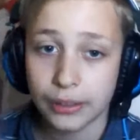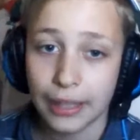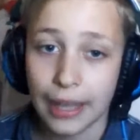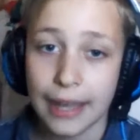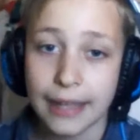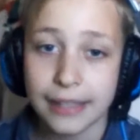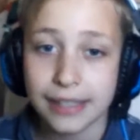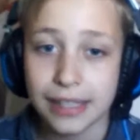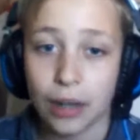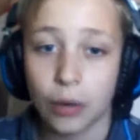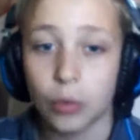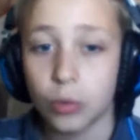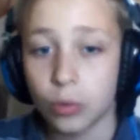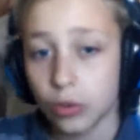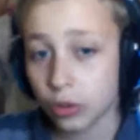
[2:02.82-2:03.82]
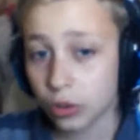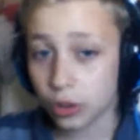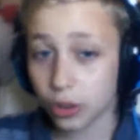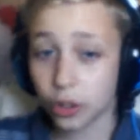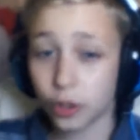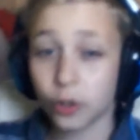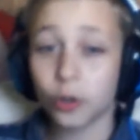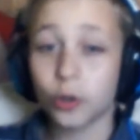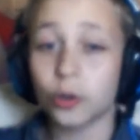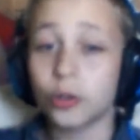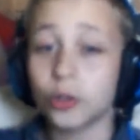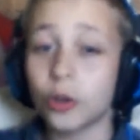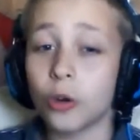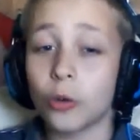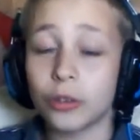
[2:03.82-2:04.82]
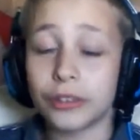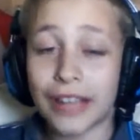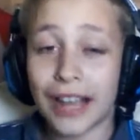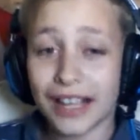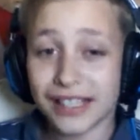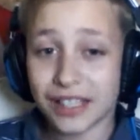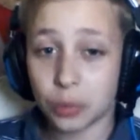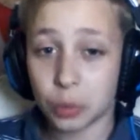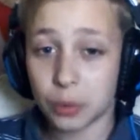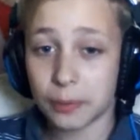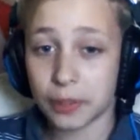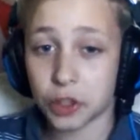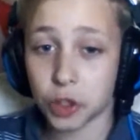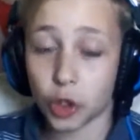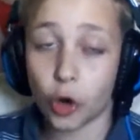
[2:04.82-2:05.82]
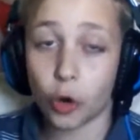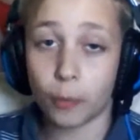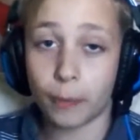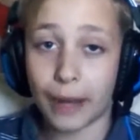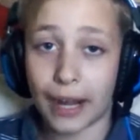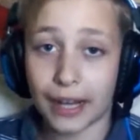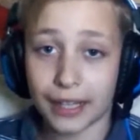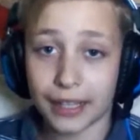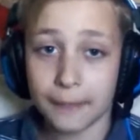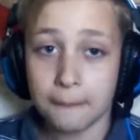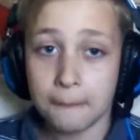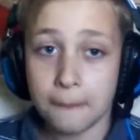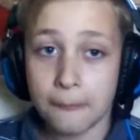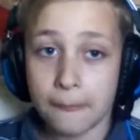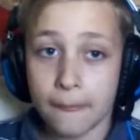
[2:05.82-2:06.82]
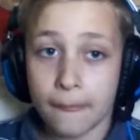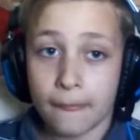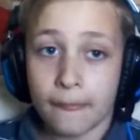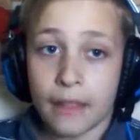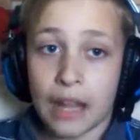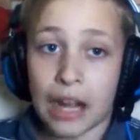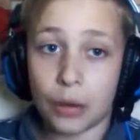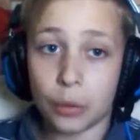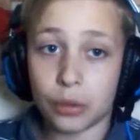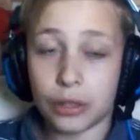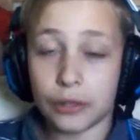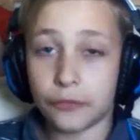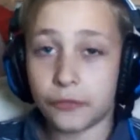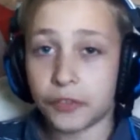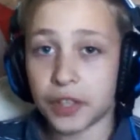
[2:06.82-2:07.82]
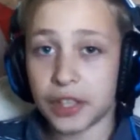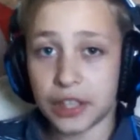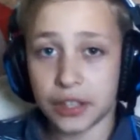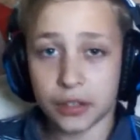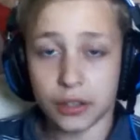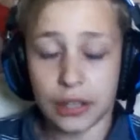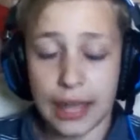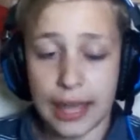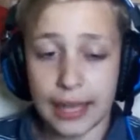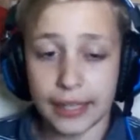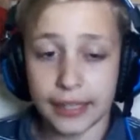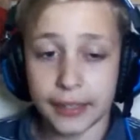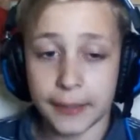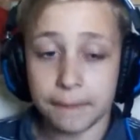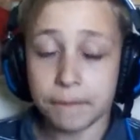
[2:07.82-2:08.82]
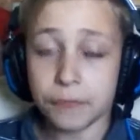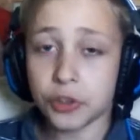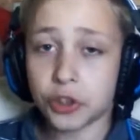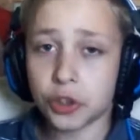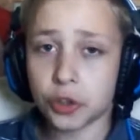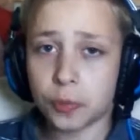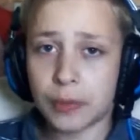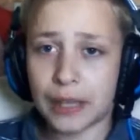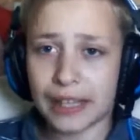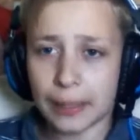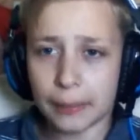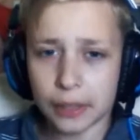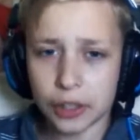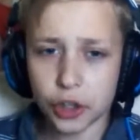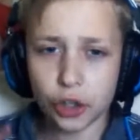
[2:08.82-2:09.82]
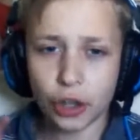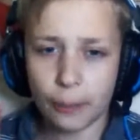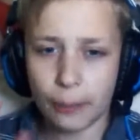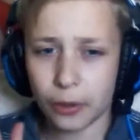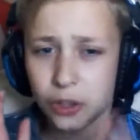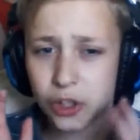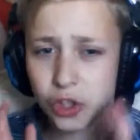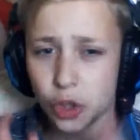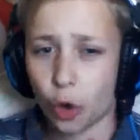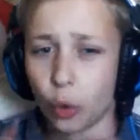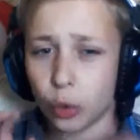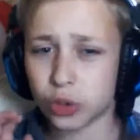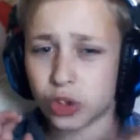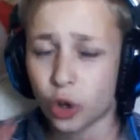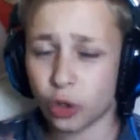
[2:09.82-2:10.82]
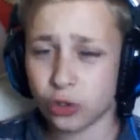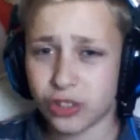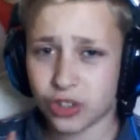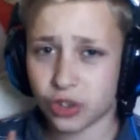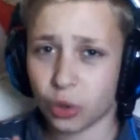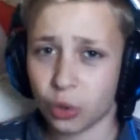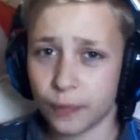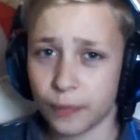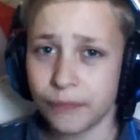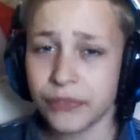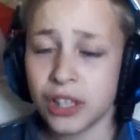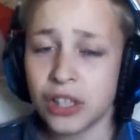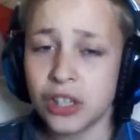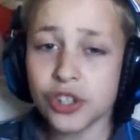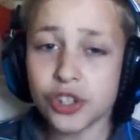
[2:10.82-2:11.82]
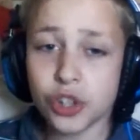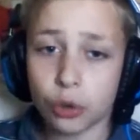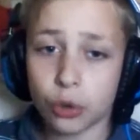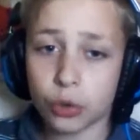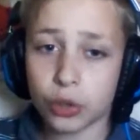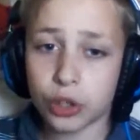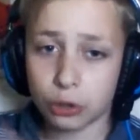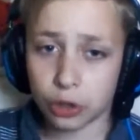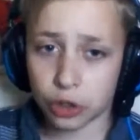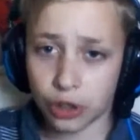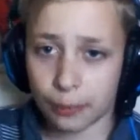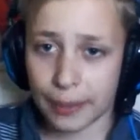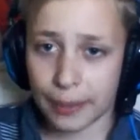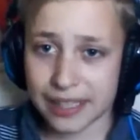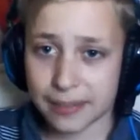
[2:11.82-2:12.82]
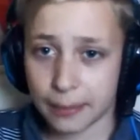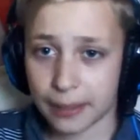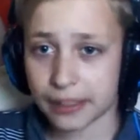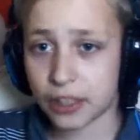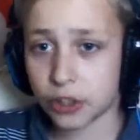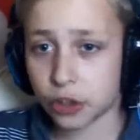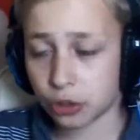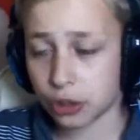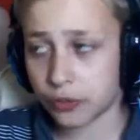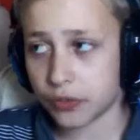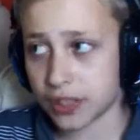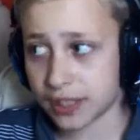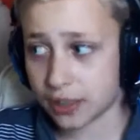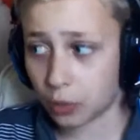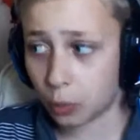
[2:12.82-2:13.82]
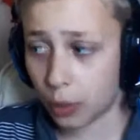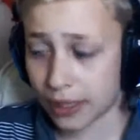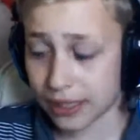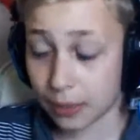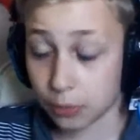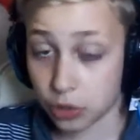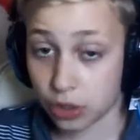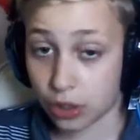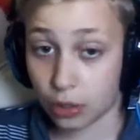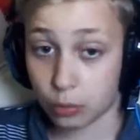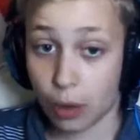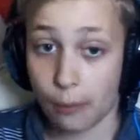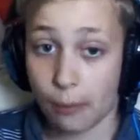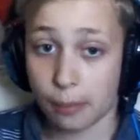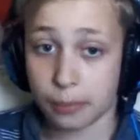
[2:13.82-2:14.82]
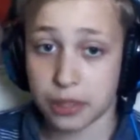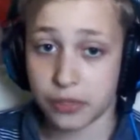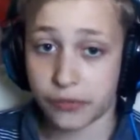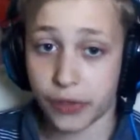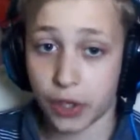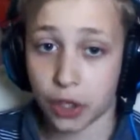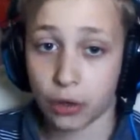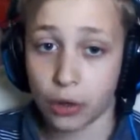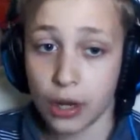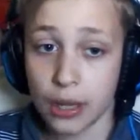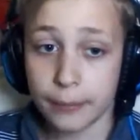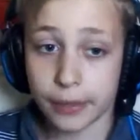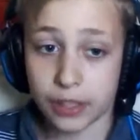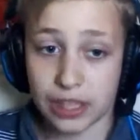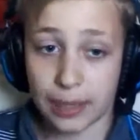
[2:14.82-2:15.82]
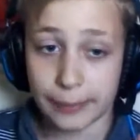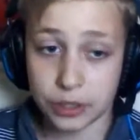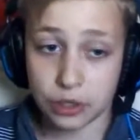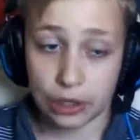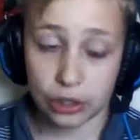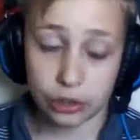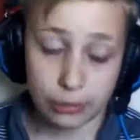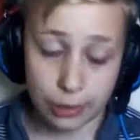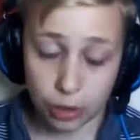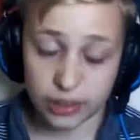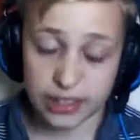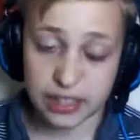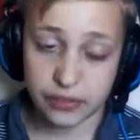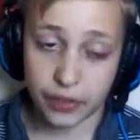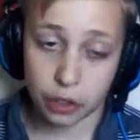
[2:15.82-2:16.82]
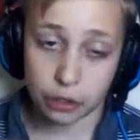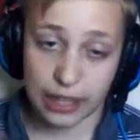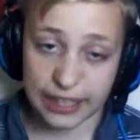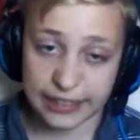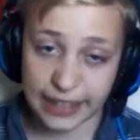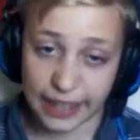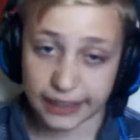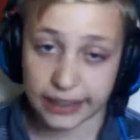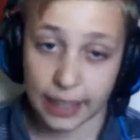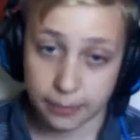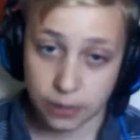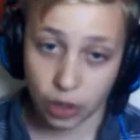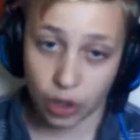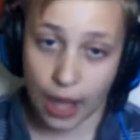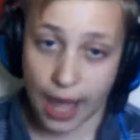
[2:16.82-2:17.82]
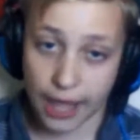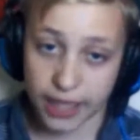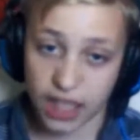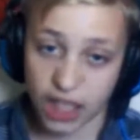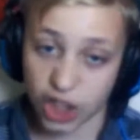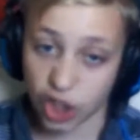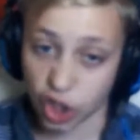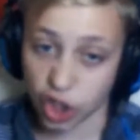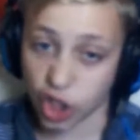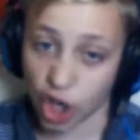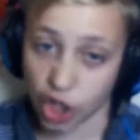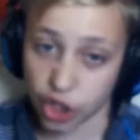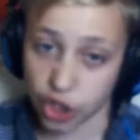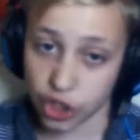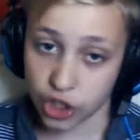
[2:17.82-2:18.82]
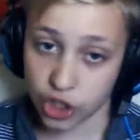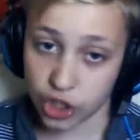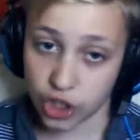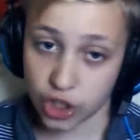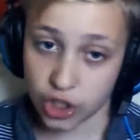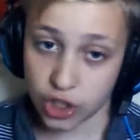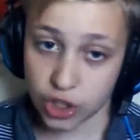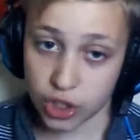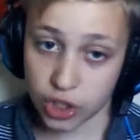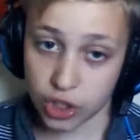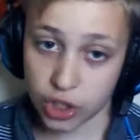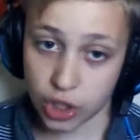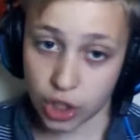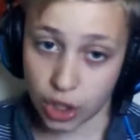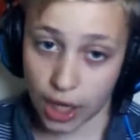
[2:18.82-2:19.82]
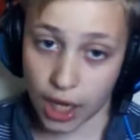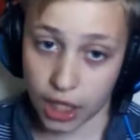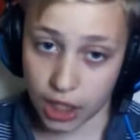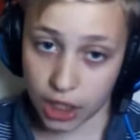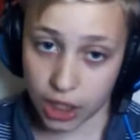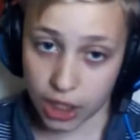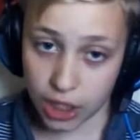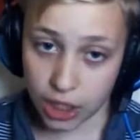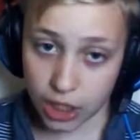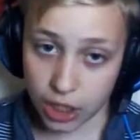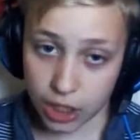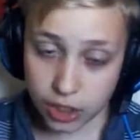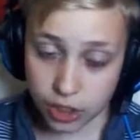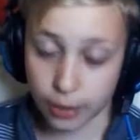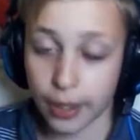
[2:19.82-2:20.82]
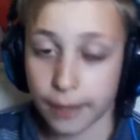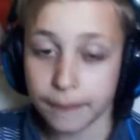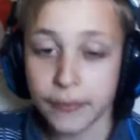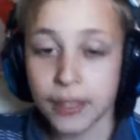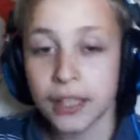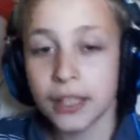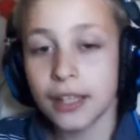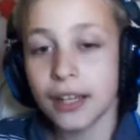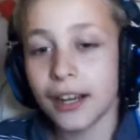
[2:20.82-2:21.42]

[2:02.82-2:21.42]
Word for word: old days how uh, nice it would be to go back how would it feel and to play game, he thought about his old console so he went to the basement. He thought if this still works, I'm just gonna wrap up the video because I've been trying to record this video like 10 times. Okay, don't judge. Okay, sorry.